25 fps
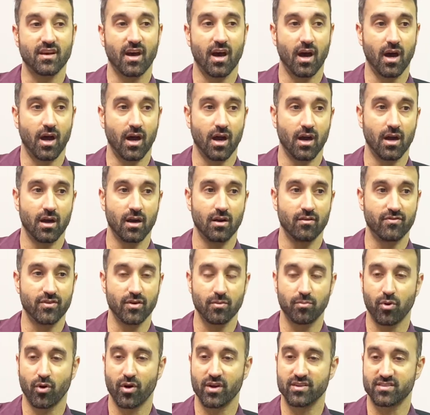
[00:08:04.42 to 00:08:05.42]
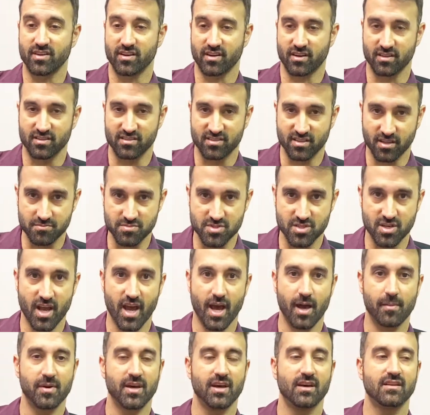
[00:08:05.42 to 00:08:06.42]
our viewpoints, our consumption
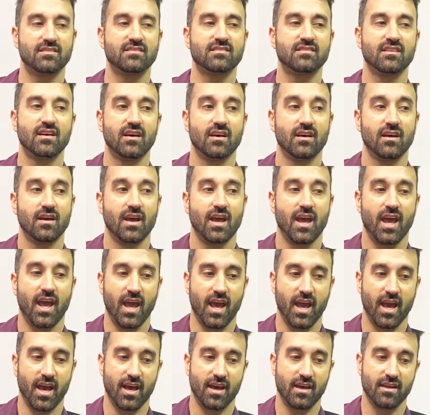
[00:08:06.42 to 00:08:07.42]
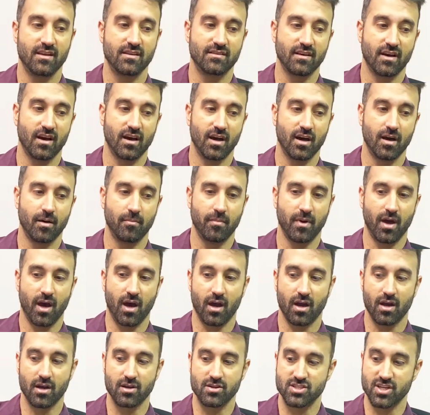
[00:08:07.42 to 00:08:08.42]
habits, and
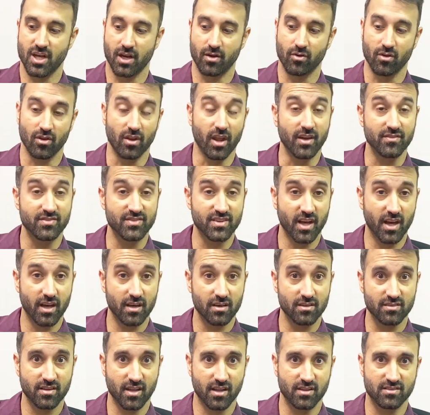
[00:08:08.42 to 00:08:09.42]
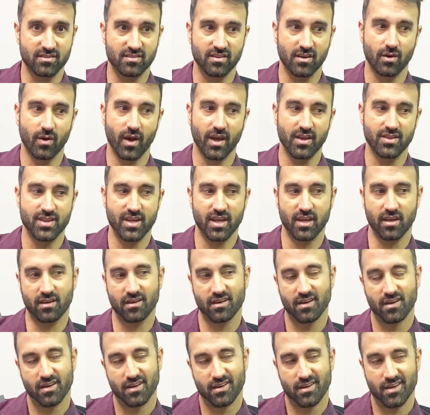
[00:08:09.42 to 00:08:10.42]
our general lifestyles. And so I
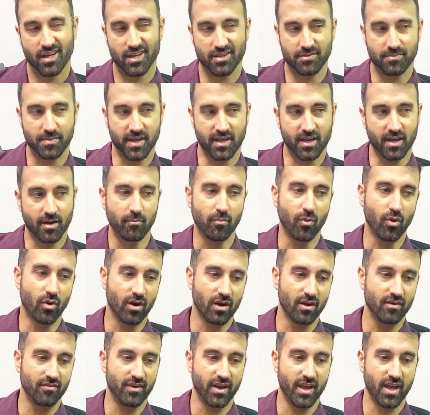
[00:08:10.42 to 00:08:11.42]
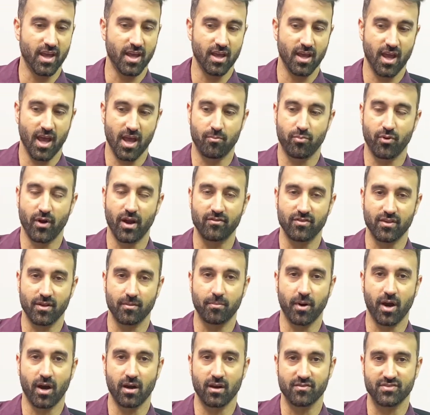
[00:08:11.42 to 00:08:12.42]
think it's become more of a
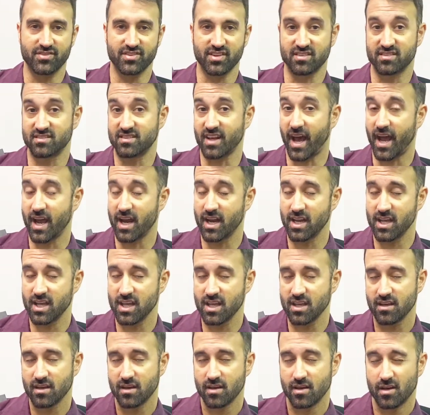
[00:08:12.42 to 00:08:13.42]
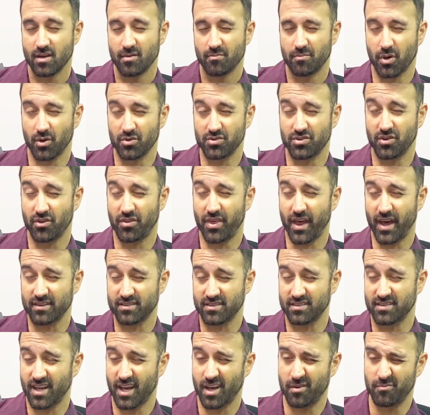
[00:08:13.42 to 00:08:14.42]
prevalent part of society post
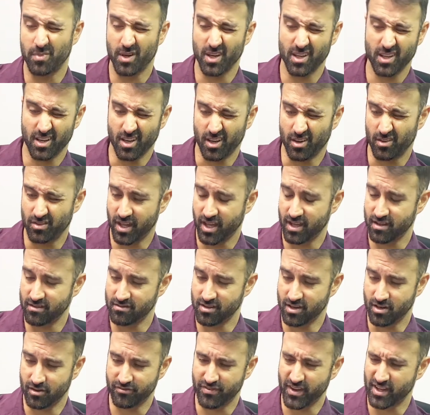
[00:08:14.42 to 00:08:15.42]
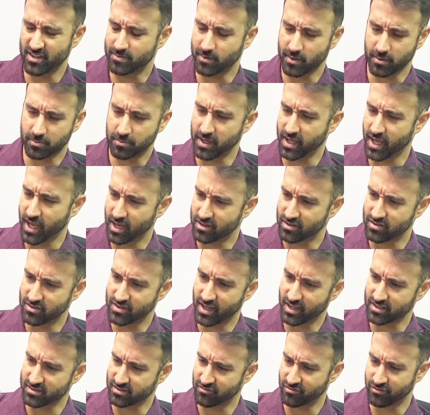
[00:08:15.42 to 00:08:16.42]
2010. But Facebook began in
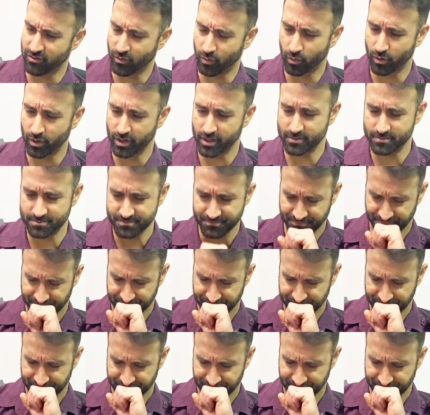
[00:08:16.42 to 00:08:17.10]
2004,